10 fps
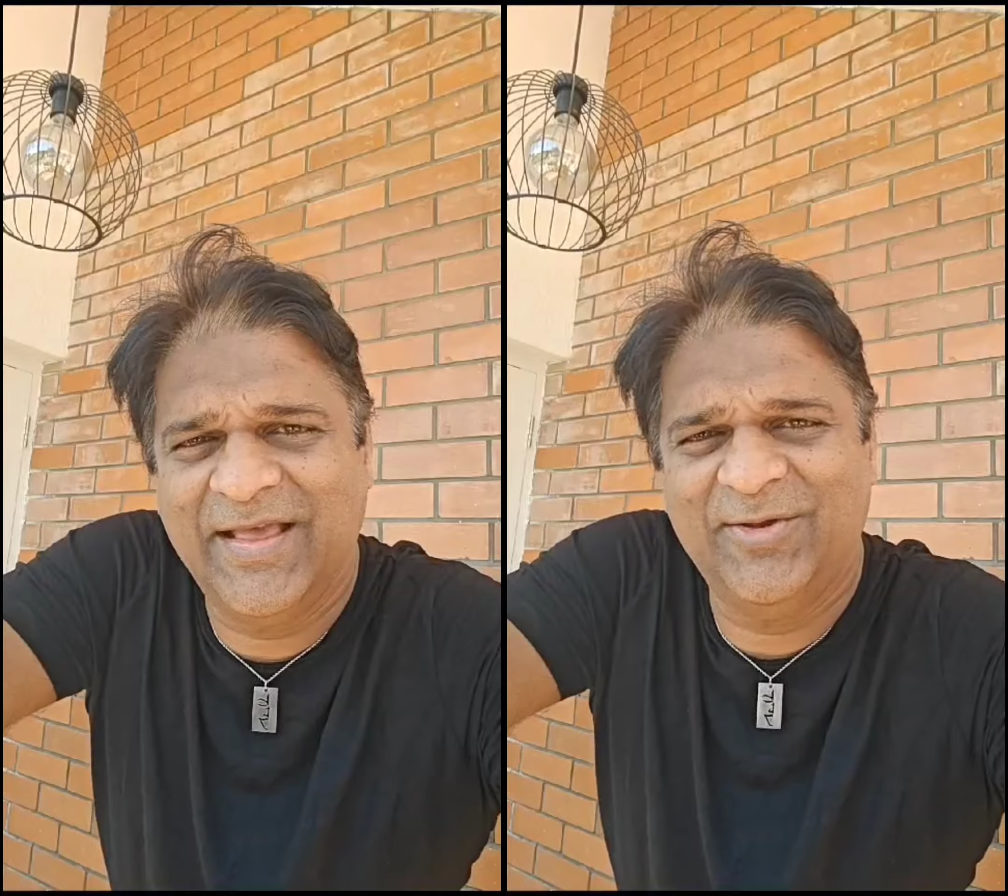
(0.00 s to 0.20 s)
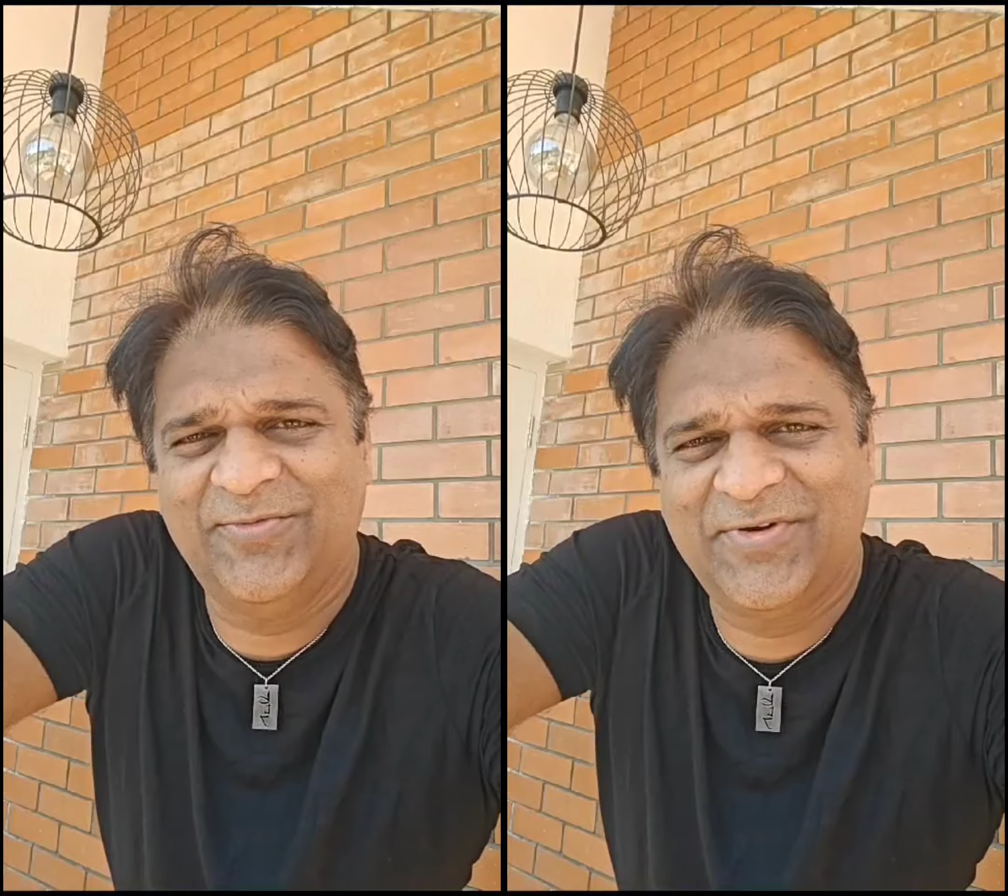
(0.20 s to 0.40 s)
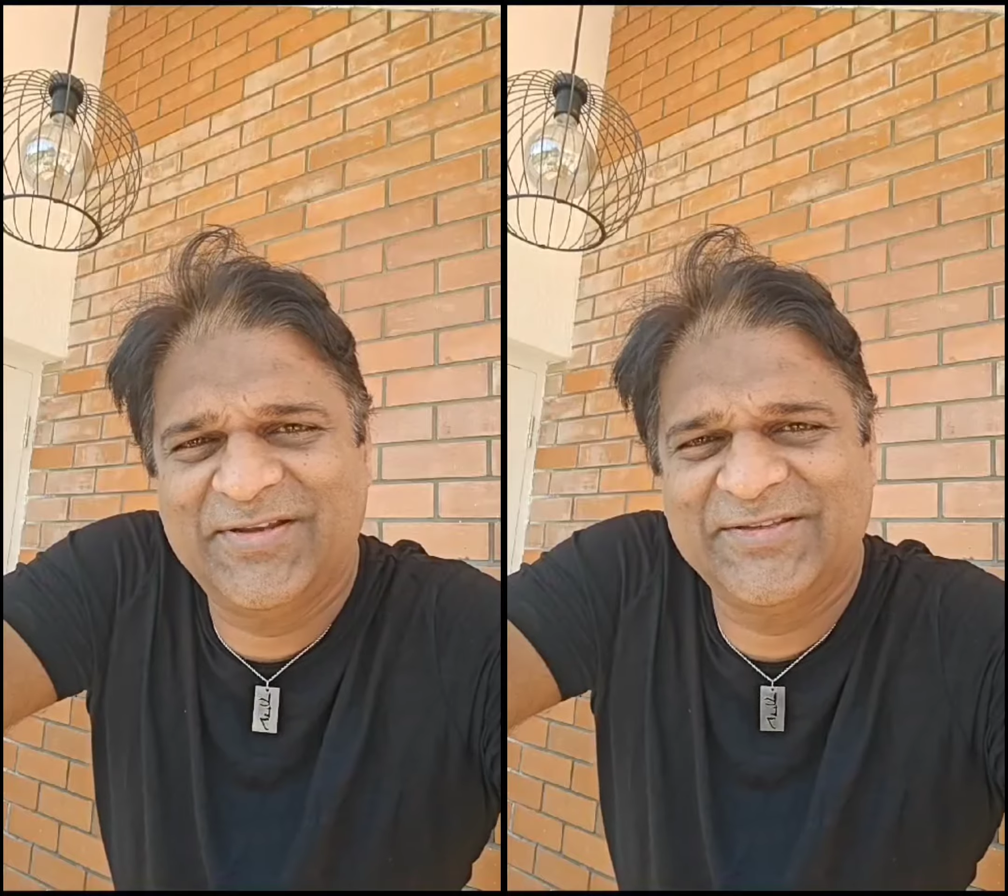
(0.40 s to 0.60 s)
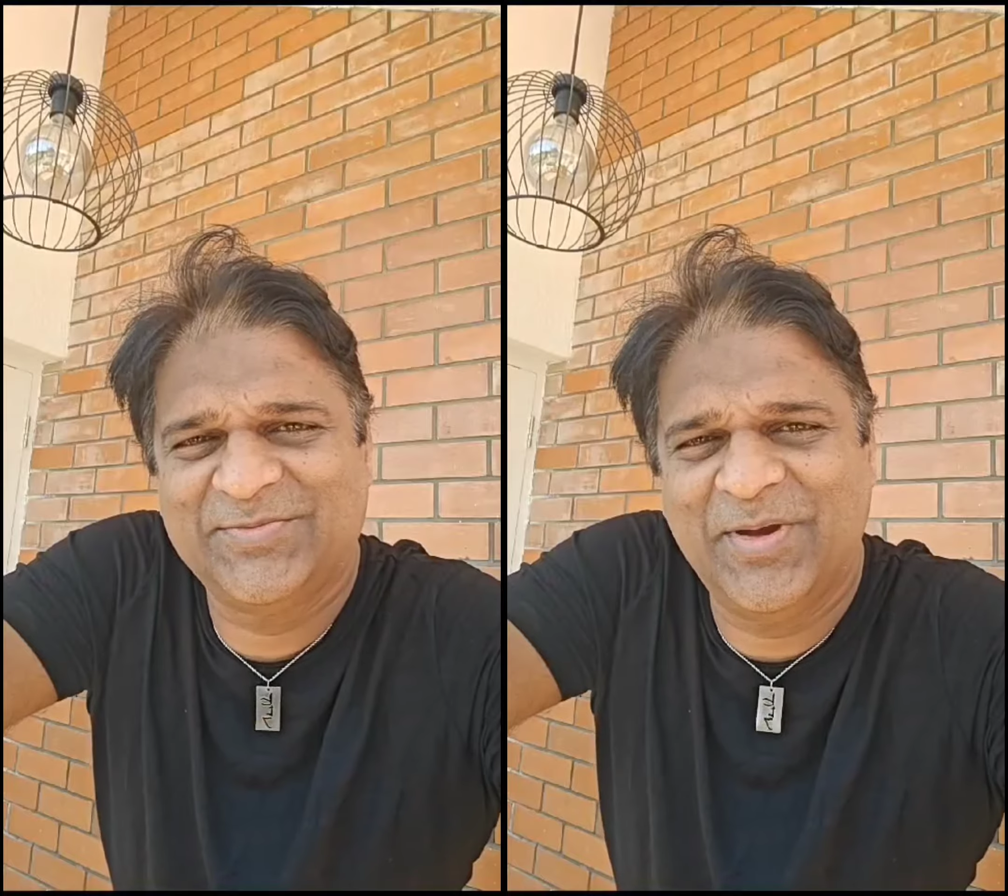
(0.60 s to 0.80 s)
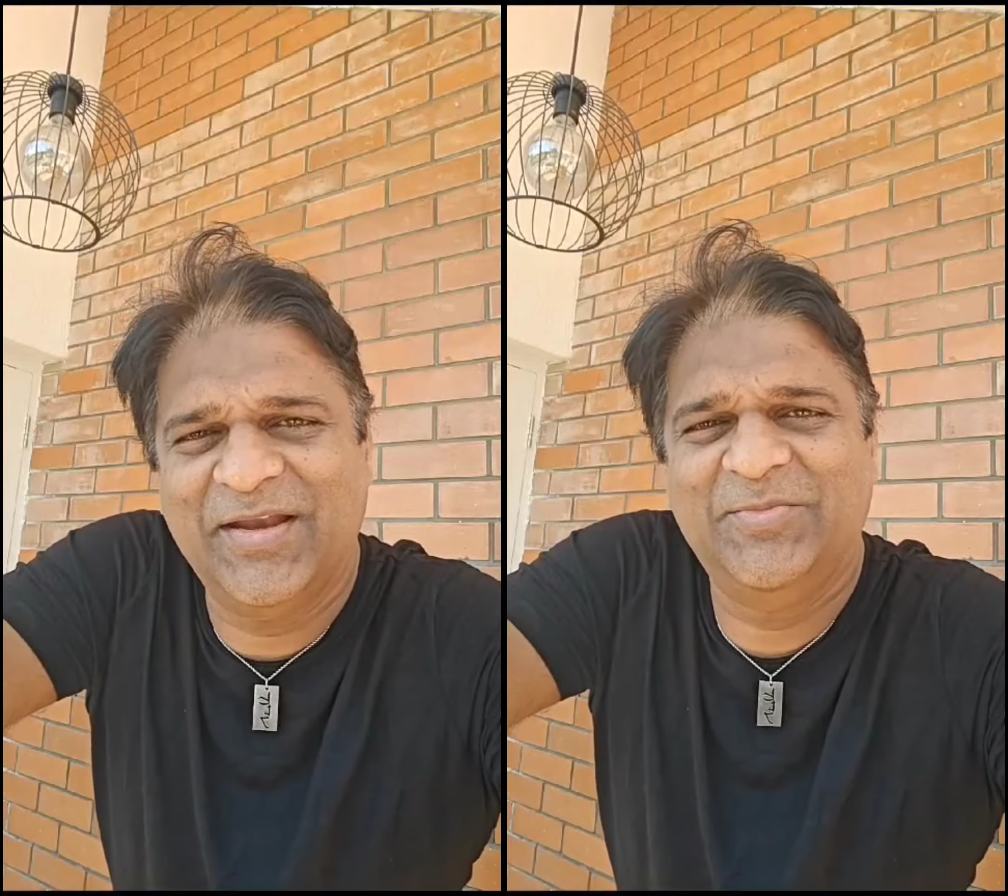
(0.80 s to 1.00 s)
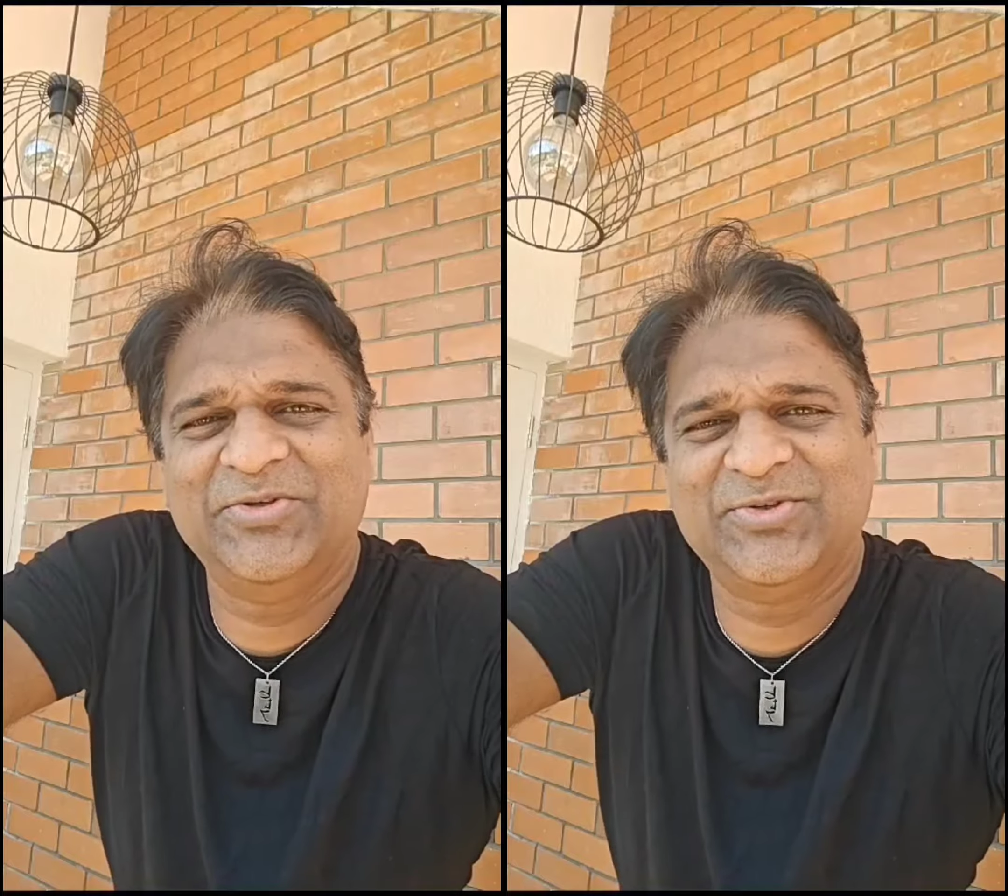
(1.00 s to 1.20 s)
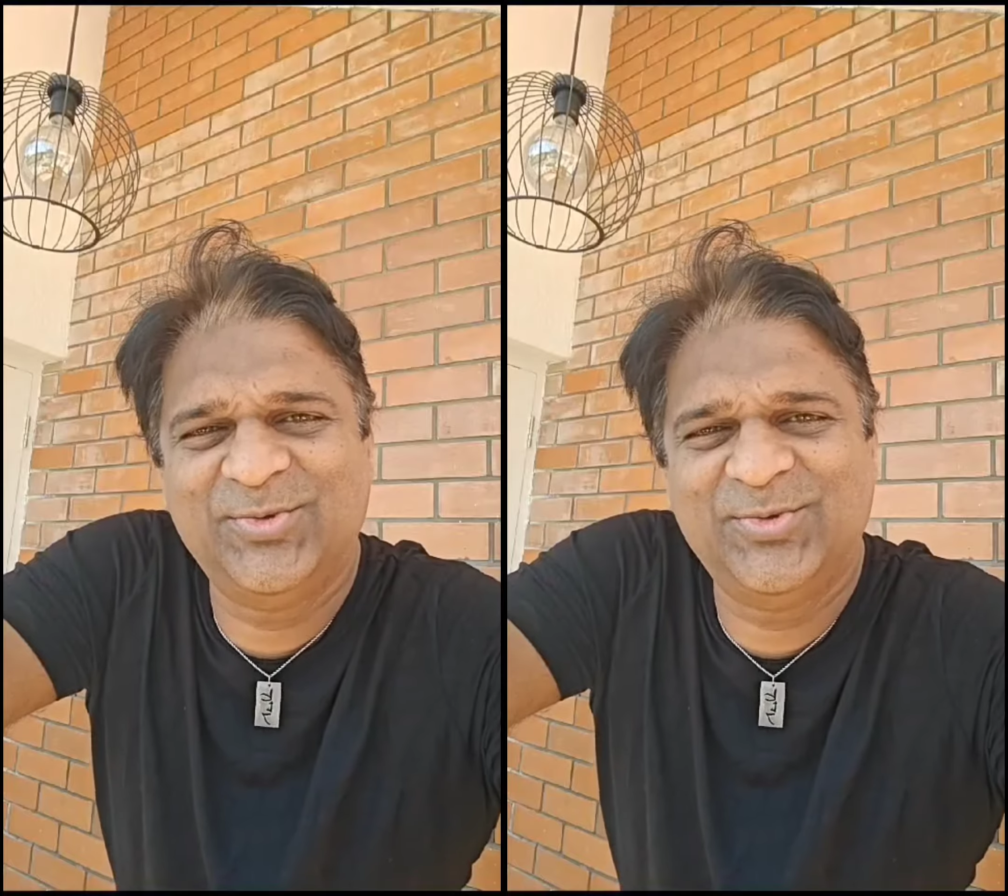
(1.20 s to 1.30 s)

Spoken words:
Hello friends, my name is